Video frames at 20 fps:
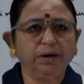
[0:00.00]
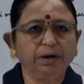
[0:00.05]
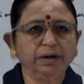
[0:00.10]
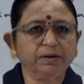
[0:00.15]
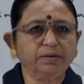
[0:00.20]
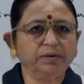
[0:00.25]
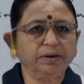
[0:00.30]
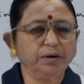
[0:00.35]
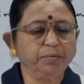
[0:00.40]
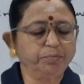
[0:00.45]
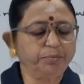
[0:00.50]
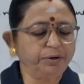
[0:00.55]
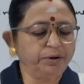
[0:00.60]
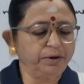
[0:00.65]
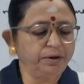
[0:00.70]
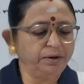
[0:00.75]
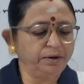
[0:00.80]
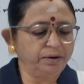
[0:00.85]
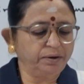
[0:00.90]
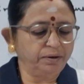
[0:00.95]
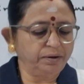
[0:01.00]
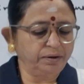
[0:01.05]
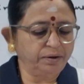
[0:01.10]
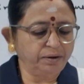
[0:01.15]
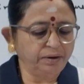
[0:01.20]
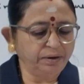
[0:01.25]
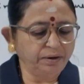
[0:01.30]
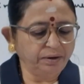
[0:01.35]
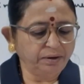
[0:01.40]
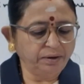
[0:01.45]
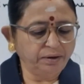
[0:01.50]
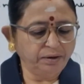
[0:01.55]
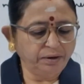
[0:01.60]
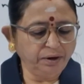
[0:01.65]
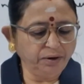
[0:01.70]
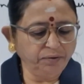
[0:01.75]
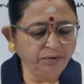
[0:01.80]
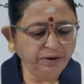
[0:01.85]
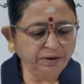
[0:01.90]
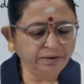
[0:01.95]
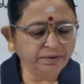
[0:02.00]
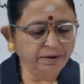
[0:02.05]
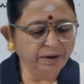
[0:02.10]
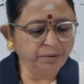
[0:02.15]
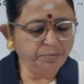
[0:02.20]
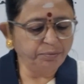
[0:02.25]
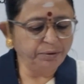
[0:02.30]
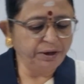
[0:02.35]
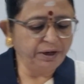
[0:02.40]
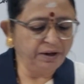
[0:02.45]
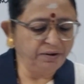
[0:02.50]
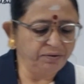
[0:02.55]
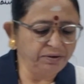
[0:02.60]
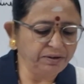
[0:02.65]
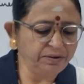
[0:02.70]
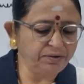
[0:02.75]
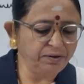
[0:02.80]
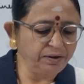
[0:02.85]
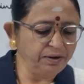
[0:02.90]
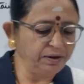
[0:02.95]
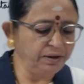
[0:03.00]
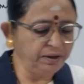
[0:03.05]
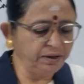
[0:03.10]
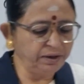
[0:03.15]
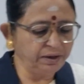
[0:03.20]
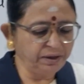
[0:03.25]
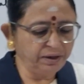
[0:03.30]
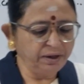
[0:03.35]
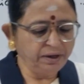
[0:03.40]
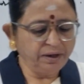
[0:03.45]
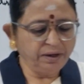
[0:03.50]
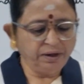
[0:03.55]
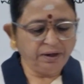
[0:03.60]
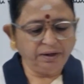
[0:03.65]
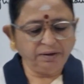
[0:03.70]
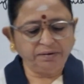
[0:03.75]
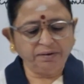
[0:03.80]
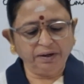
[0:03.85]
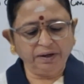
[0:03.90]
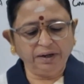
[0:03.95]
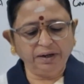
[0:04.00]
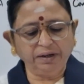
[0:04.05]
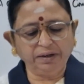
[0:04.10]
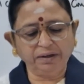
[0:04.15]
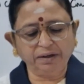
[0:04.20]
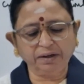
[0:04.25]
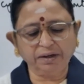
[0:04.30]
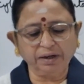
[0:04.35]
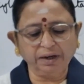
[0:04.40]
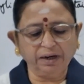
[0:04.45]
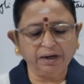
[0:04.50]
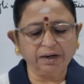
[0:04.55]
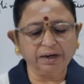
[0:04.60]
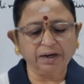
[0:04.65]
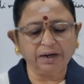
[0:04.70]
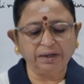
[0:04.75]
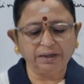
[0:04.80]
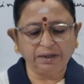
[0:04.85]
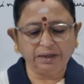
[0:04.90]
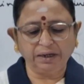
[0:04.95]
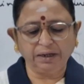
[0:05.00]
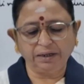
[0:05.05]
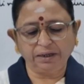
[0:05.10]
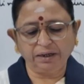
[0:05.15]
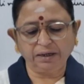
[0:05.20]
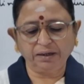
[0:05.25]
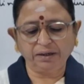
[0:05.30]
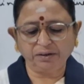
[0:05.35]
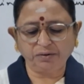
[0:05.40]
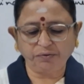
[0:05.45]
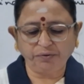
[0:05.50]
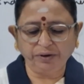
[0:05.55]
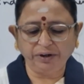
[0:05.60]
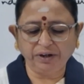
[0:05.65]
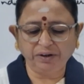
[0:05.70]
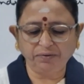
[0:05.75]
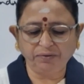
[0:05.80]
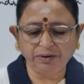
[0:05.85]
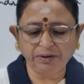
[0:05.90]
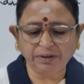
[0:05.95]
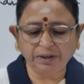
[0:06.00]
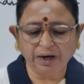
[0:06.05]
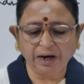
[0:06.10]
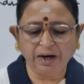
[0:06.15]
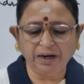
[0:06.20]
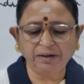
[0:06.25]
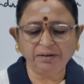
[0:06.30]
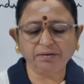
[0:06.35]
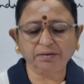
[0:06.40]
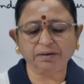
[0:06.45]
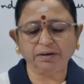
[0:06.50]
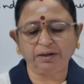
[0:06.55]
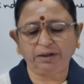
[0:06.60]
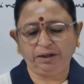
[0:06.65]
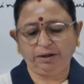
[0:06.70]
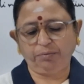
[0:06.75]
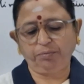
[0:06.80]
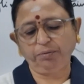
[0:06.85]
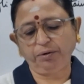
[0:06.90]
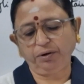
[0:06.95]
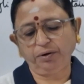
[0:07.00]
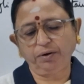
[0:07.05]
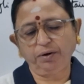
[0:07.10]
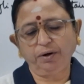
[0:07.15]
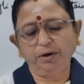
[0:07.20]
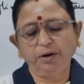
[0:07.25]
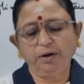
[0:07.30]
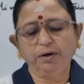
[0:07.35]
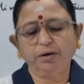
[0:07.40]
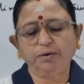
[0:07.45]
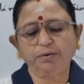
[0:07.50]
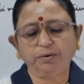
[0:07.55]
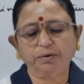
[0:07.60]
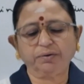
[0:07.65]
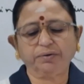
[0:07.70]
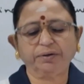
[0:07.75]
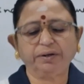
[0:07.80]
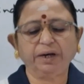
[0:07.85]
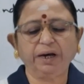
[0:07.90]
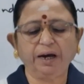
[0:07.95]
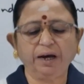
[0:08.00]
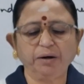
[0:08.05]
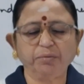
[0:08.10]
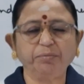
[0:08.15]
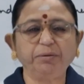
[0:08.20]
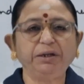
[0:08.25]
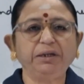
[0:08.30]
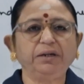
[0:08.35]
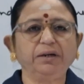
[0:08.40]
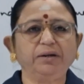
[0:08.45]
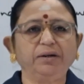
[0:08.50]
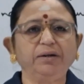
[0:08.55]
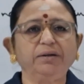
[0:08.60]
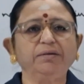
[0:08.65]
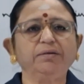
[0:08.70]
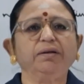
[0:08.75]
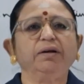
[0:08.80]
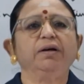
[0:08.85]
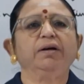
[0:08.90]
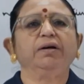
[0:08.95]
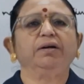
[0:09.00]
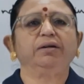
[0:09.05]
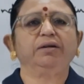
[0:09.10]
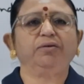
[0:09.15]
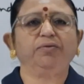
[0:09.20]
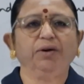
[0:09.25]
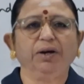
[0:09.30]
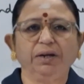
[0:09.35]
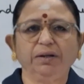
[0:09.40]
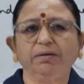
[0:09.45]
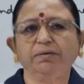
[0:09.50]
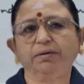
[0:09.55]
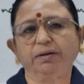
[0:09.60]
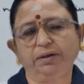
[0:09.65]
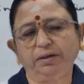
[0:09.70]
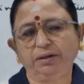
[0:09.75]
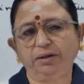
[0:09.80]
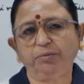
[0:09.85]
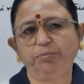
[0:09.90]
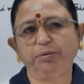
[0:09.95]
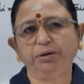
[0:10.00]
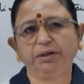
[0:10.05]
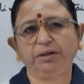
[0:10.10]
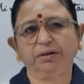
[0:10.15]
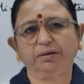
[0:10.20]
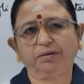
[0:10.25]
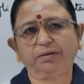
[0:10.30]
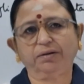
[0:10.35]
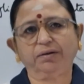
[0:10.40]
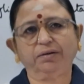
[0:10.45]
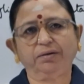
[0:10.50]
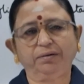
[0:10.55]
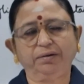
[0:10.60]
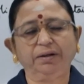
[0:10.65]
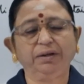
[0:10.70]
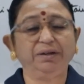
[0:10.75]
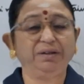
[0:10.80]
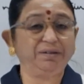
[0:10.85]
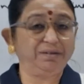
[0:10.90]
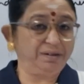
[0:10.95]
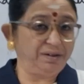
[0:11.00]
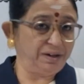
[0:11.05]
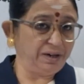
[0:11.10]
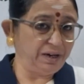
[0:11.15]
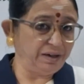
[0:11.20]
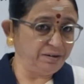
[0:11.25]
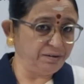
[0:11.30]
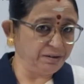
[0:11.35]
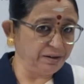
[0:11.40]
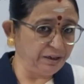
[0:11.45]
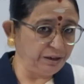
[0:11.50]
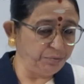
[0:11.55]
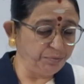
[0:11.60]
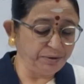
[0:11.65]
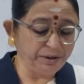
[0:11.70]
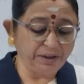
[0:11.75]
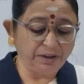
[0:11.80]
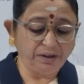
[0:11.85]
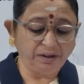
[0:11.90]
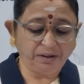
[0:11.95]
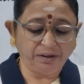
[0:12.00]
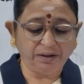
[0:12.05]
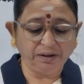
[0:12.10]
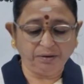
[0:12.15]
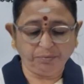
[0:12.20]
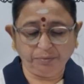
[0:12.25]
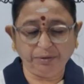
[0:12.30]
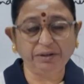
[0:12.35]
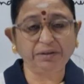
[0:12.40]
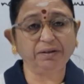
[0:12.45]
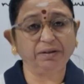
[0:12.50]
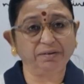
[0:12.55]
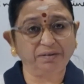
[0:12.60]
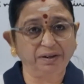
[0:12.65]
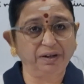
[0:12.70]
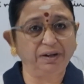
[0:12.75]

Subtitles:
Example Now example 11 children. A cylindrical container is filled with ice cream whose diameter is 12 centimeters. There is an ice cream cylinder, means a